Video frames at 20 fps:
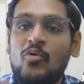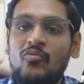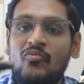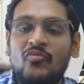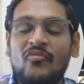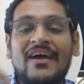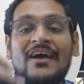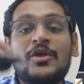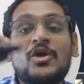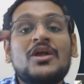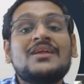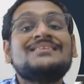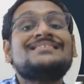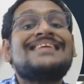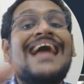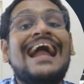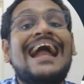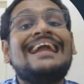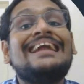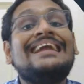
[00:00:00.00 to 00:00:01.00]
where you are
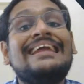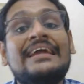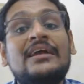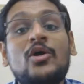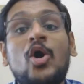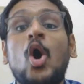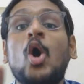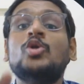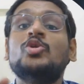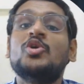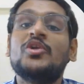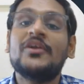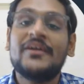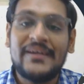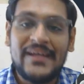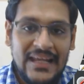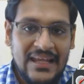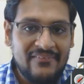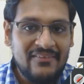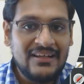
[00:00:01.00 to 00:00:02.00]
standing all over
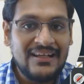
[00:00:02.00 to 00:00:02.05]
India level